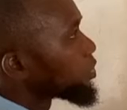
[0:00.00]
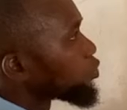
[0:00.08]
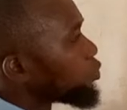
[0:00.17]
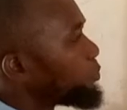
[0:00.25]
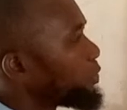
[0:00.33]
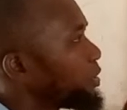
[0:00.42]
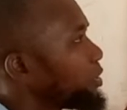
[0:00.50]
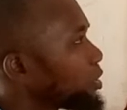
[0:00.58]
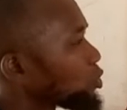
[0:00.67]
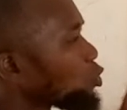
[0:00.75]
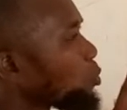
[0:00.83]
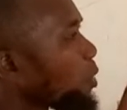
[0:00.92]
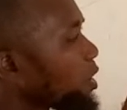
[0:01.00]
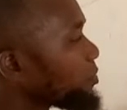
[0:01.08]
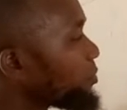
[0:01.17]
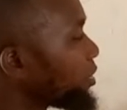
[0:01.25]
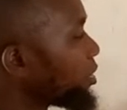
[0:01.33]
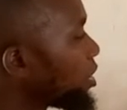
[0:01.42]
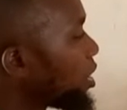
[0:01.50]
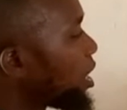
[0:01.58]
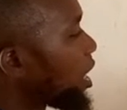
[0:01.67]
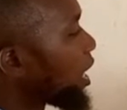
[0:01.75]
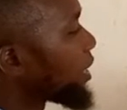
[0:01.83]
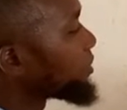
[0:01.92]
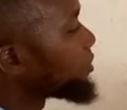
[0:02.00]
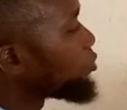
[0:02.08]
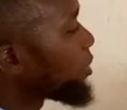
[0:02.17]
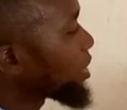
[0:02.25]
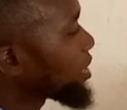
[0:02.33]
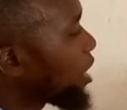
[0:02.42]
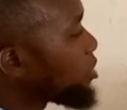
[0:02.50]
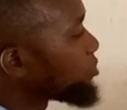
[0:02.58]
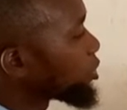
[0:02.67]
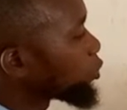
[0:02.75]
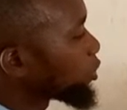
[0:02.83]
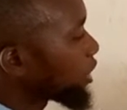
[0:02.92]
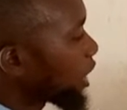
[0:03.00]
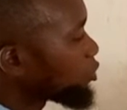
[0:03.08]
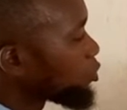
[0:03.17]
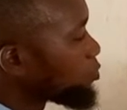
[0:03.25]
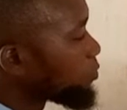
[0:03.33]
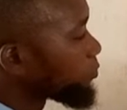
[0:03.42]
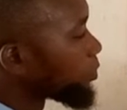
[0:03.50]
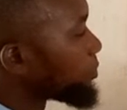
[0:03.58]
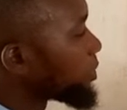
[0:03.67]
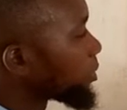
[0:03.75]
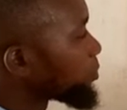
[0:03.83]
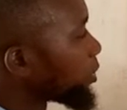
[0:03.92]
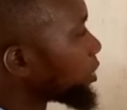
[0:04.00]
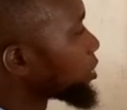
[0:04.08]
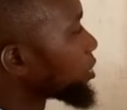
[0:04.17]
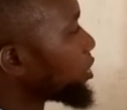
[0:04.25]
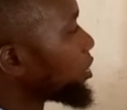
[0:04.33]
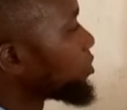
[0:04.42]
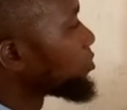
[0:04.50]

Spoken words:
to point B. And no matter how much you try to move from this point, you